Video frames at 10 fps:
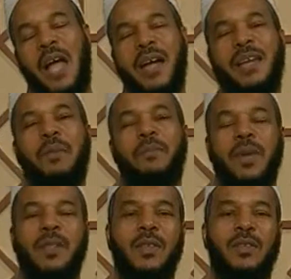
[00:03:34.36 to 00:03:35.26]
tied
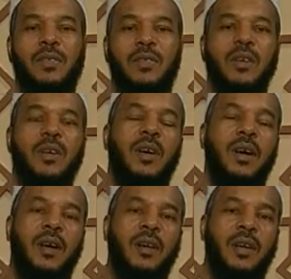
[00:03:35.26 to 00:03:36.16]
up in this
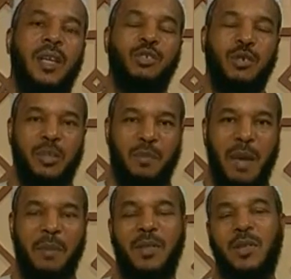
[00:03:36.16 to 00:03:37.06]
interest
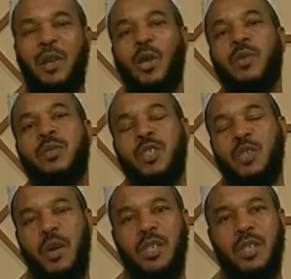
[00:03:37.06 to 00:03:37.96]
payments and loan
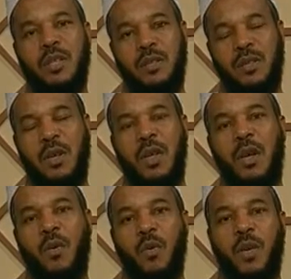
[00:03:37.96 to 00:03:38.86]
situations.
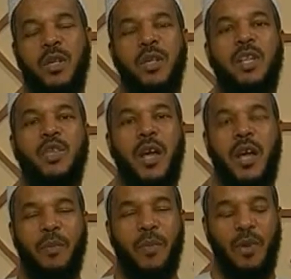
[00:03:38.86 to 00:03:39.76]
We need to
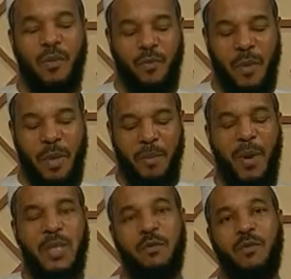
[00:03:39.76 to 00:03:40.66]
help her from the
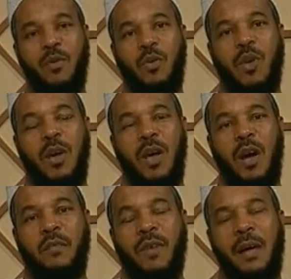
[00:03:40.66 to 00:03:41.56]
point of view
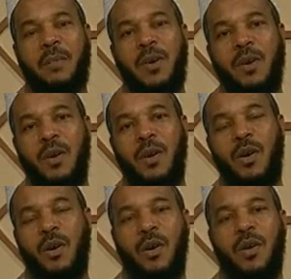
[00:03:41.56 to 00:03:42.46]
of helping
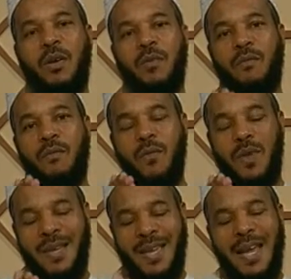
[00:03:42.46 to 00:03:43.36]
her
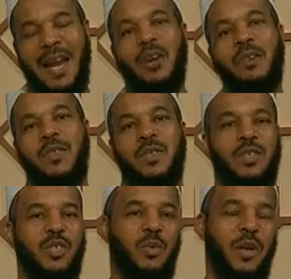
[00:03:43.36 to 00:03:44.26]
get out of
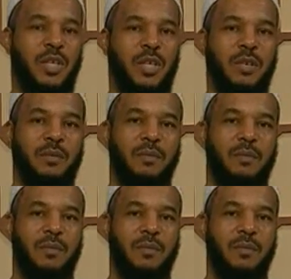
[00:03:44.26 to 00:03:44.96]
this situation.